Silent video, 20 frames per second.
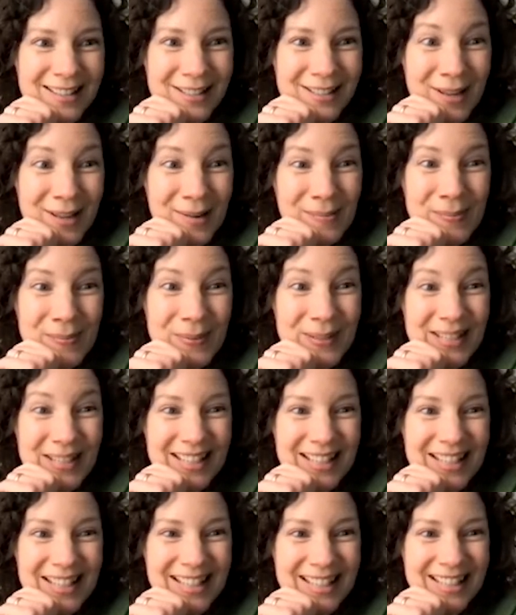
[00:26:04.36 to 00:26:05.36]
step
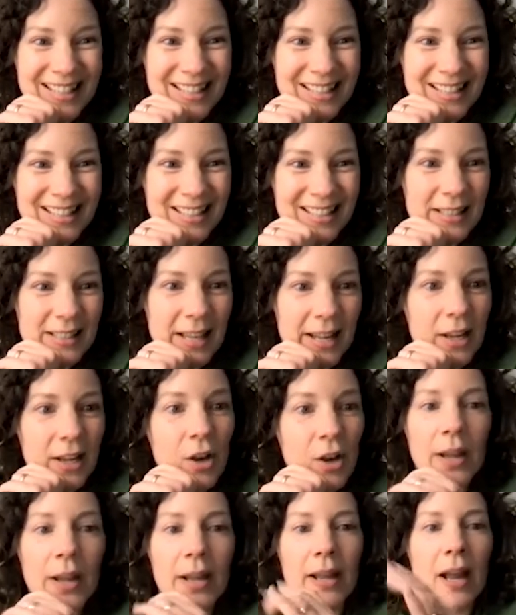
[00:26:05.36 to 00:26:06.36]
is like,
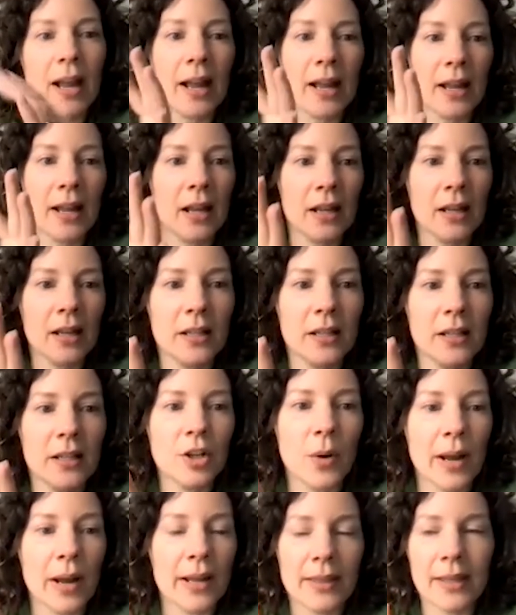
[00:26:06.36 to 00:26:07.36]
okay,
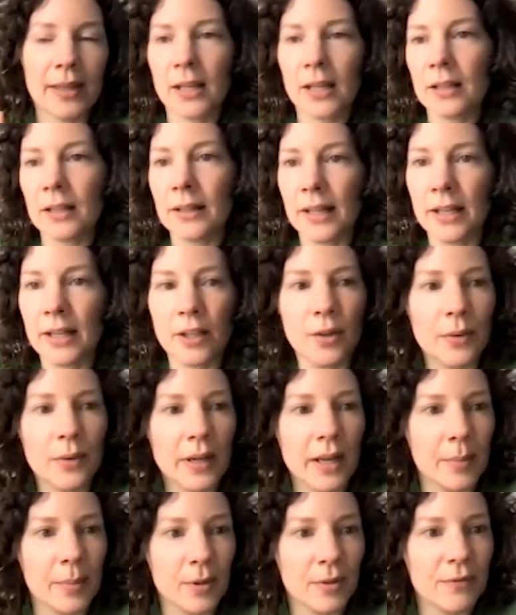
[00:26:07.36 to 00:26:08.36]
I think like you and
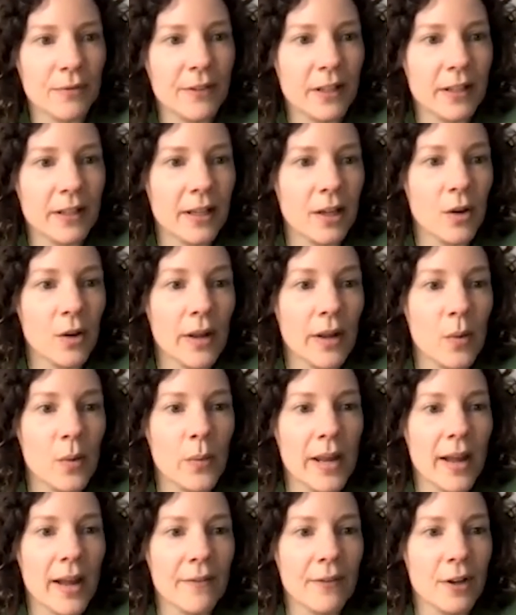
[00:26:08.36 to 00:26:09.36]
I both feel like, okay,
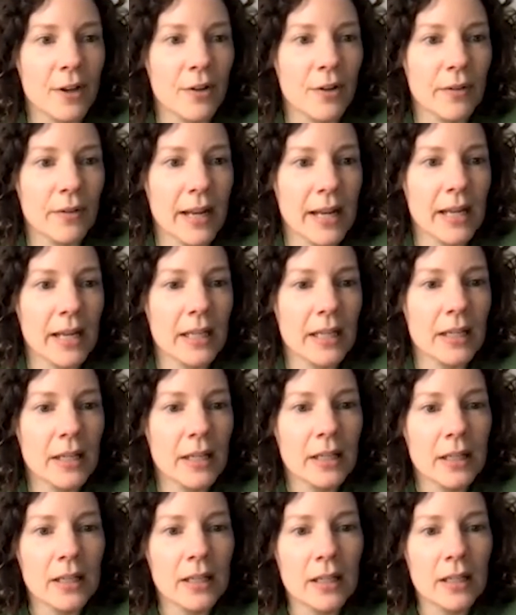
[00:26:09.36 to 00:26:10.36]
we have a great
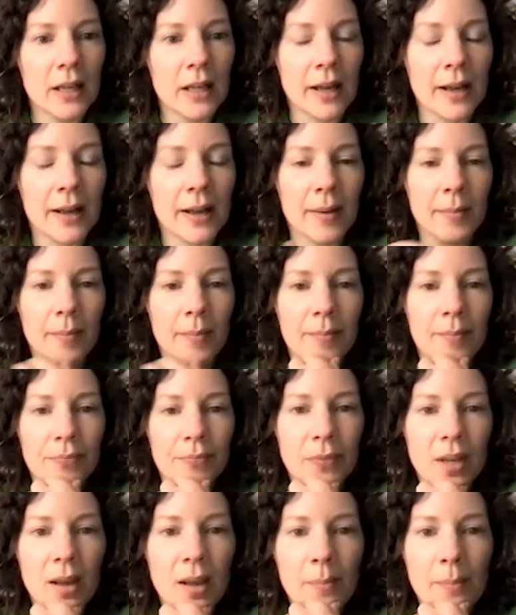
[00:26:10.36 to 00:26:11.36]

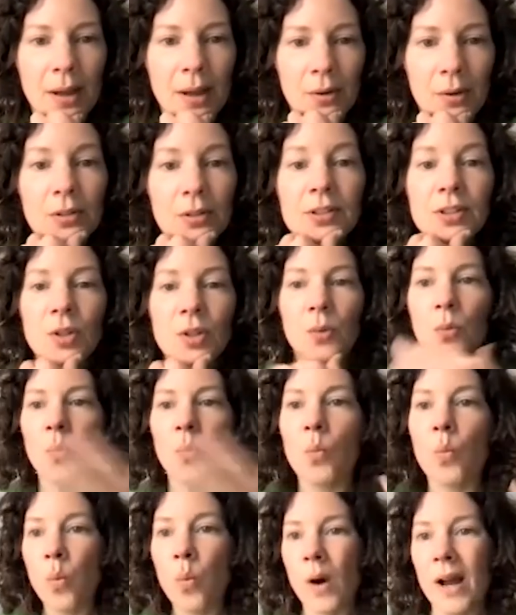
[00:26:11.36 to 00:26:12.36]
amount. So
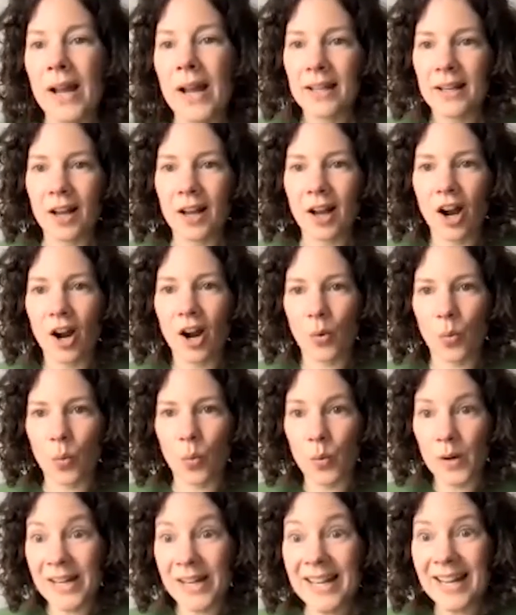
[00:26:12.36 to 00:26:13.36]
what are
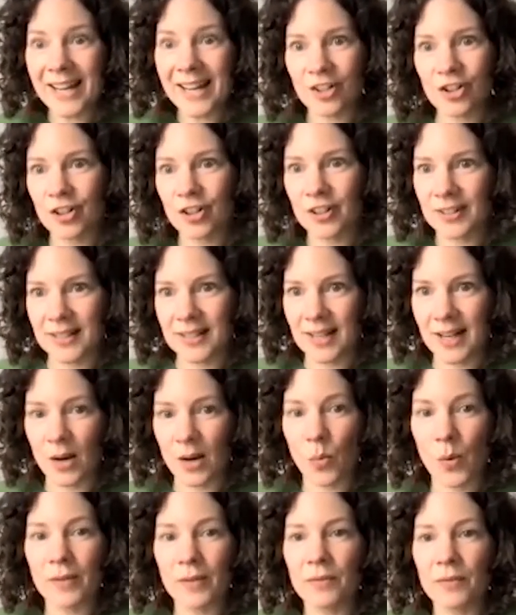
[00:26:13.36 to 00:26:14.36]
we interested in?
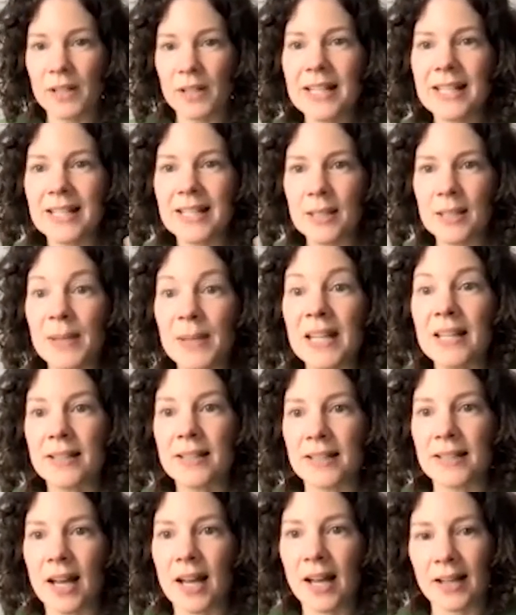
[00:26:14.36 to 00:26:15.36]
What really speaks
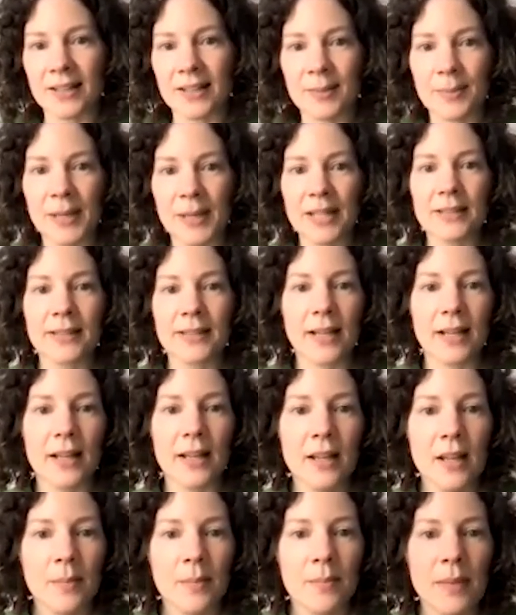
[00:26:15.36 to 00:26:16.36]
to us? Because like,
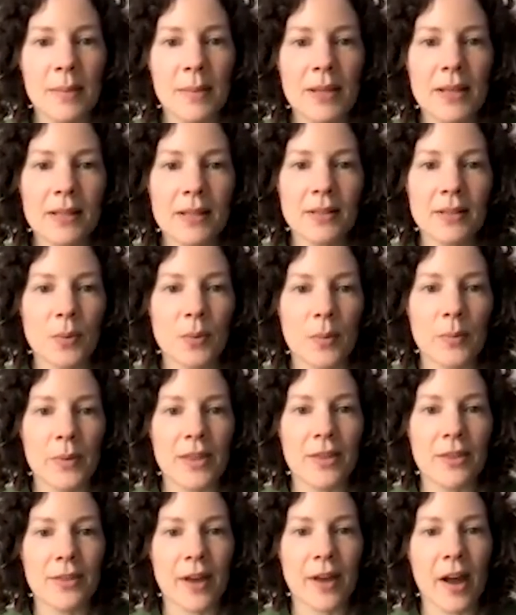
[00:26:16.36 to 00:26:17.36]
maybe this is what
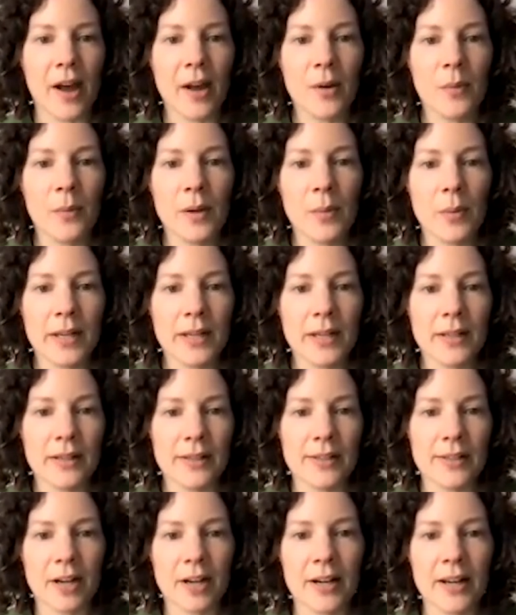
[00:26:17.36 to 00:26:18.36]
we thought we wanted to
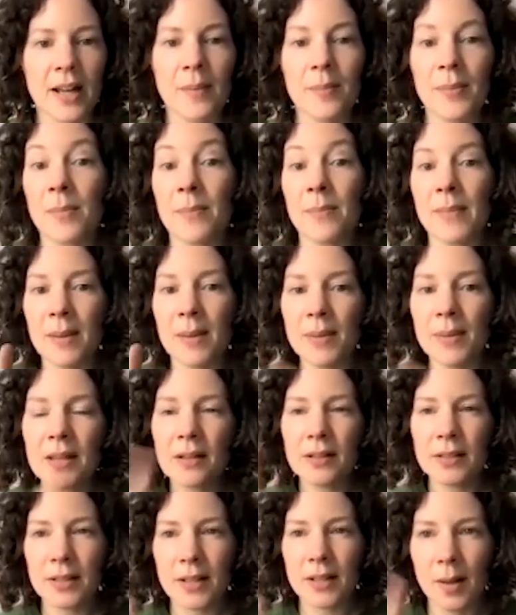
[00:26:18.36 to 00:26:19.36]
start at, but maybe
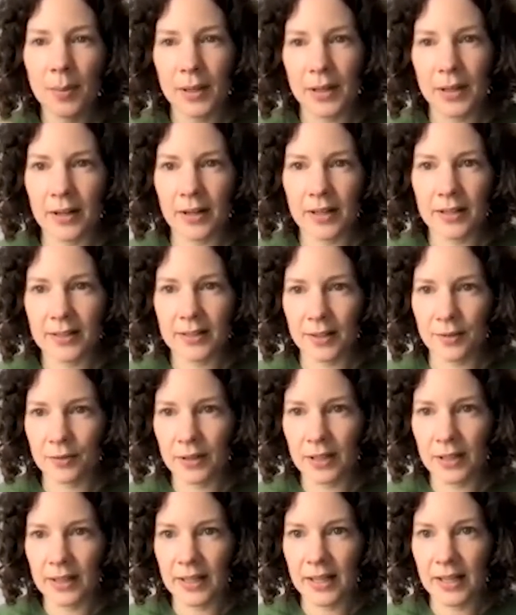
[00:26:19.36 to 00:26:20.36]
there's a couple areas that
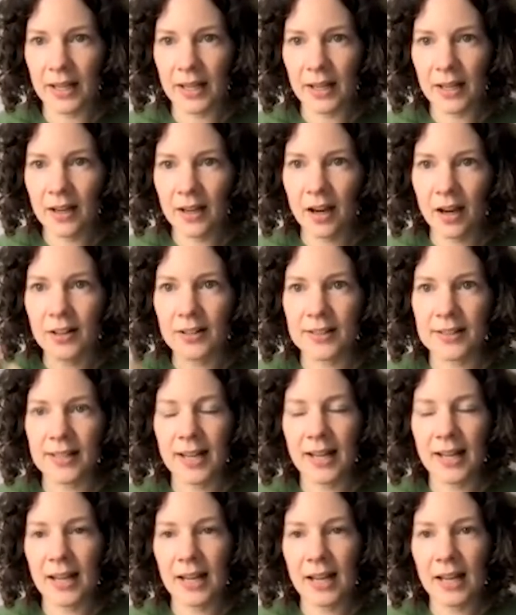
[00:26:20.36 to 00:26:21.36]
really are
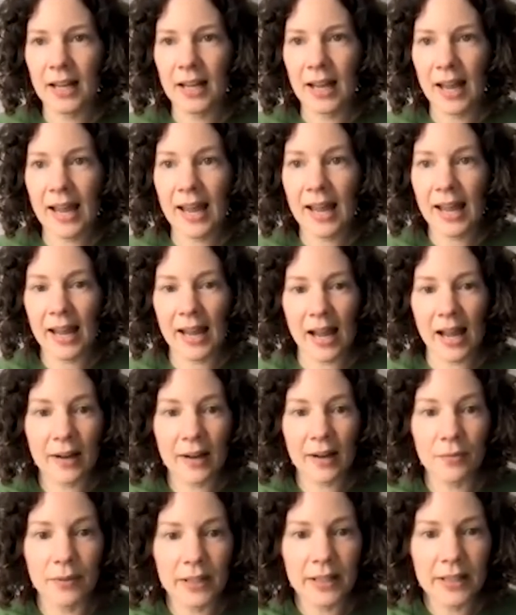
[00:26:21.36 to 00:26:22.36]
saying, hey, I
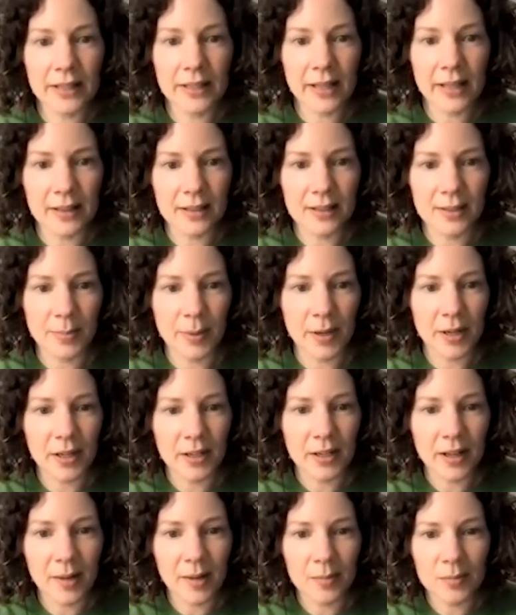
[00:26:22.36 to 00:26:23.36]
really like this part.
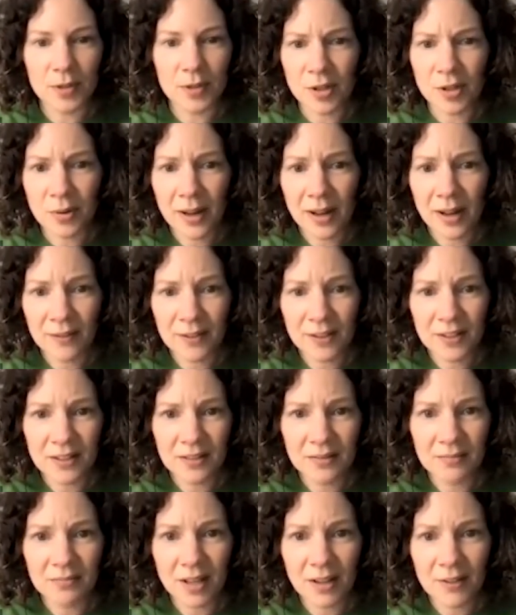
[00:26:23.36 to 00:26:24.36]
Do you have
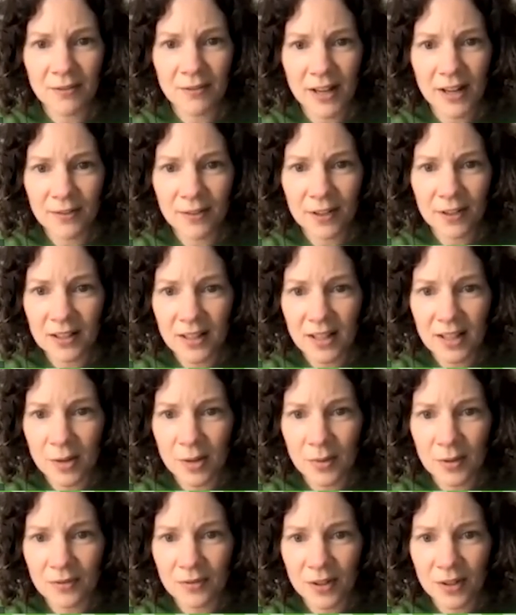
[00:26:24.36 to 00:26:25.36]
a favorite that you
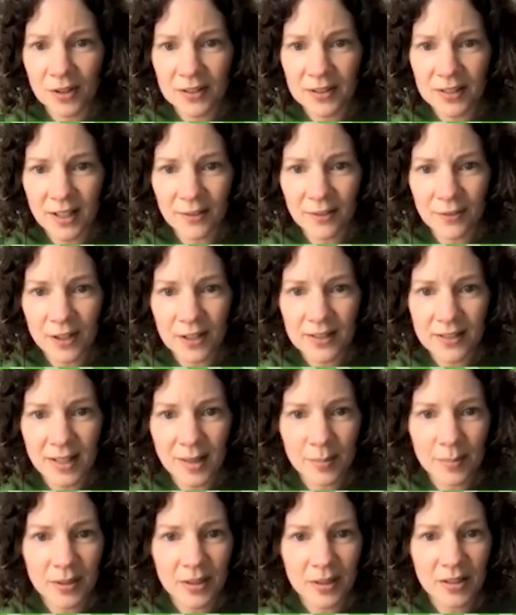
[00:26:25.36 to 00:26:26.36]
would focus on, for
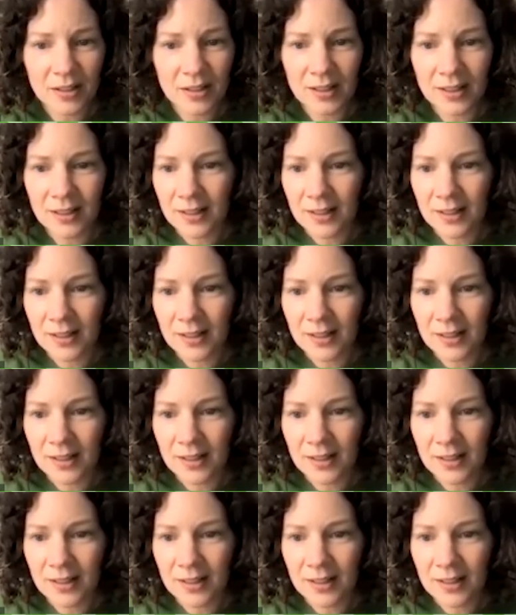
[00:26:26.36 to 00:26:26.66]
example?